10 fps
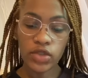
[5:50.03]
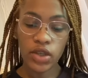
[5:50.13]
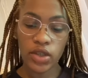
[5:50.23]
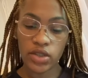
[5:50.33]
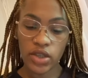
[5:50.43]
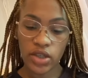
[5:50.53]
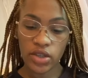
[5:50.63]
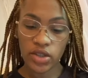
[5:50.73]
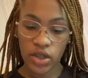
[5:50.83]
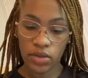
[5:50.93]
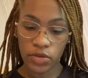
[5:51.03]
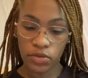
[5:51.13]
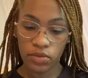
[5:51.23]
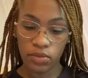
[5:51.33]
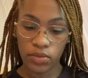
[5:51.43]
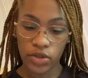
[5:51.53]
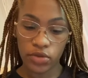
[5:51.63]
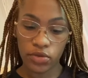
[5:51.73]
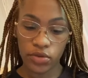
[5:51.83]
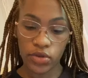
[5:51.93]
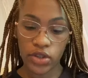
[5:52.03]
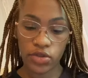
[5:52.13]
And take your time. When you do this,